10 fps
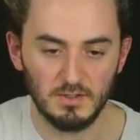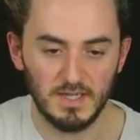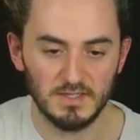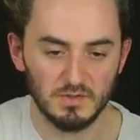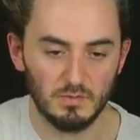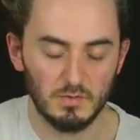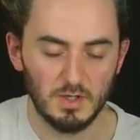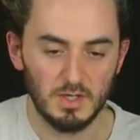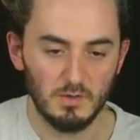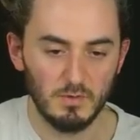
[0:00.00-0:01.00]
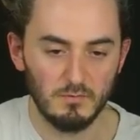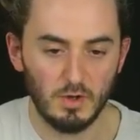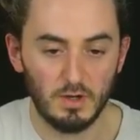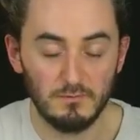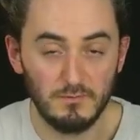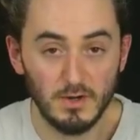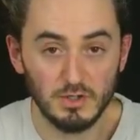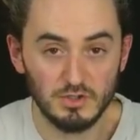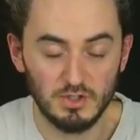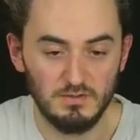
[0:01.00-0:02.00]
Okay, so we've got a
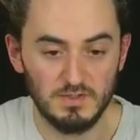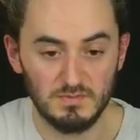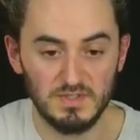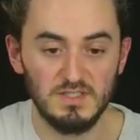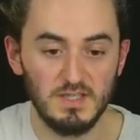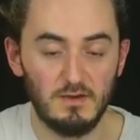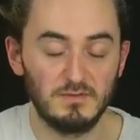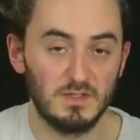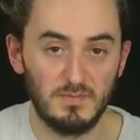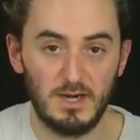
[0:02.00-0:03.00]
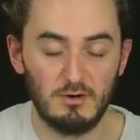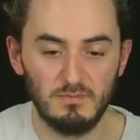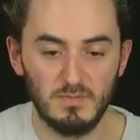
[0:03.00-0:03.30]
function, some stuff, to the power of